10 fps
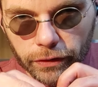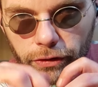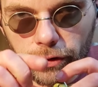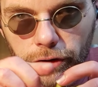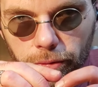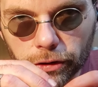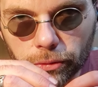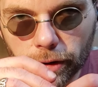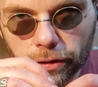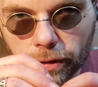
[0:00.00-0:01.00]
So
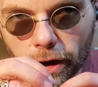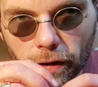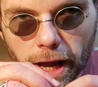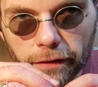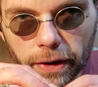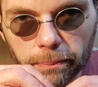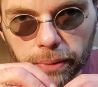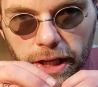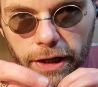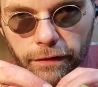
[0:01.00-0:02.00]
you now have a
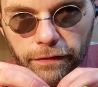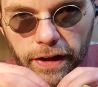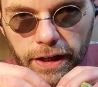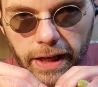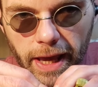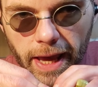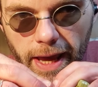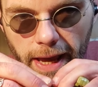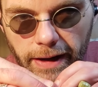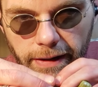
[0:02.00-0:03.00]
big
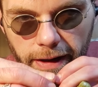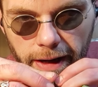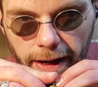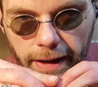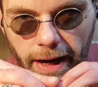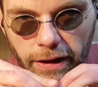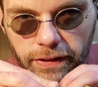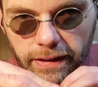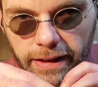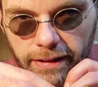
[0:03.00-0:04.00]
head, and I
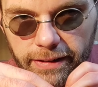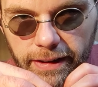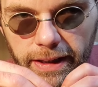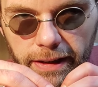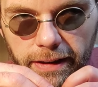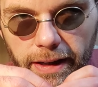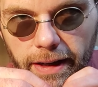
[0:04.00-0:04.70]
think that's neat.